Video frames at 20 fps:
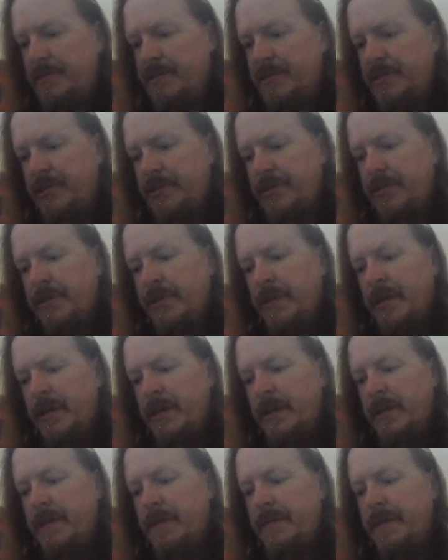so
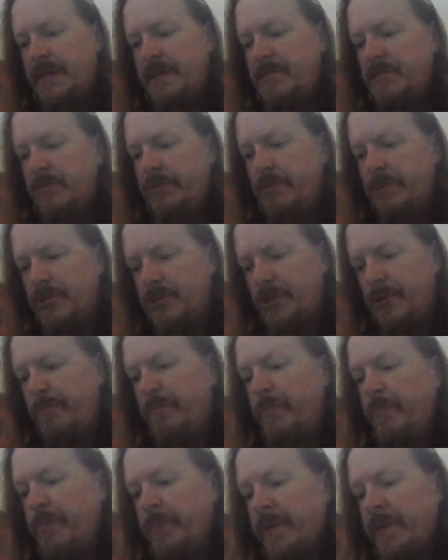that's awesome.